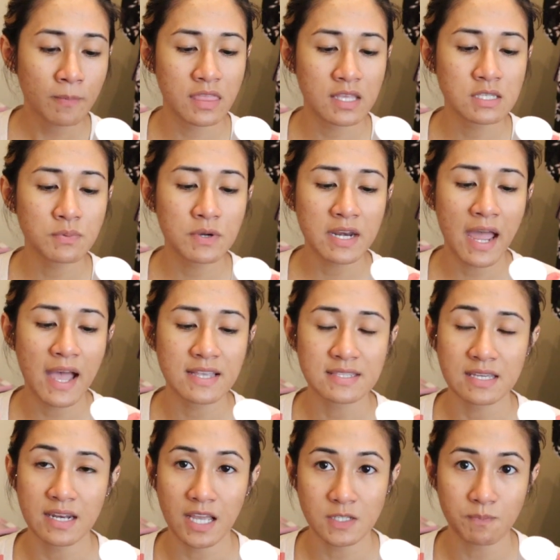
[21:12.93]
this one has
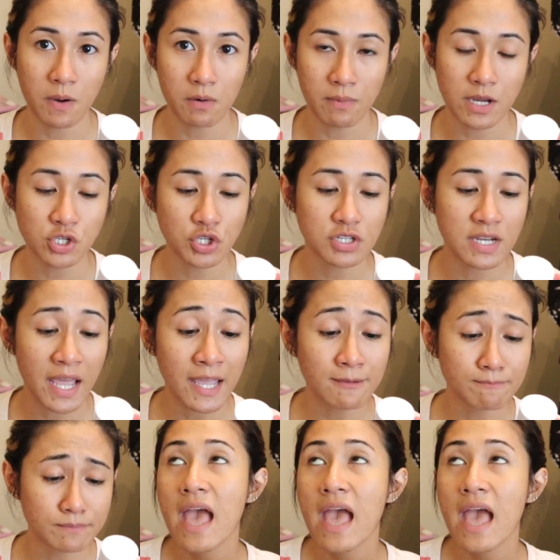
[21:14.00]
an expiration date,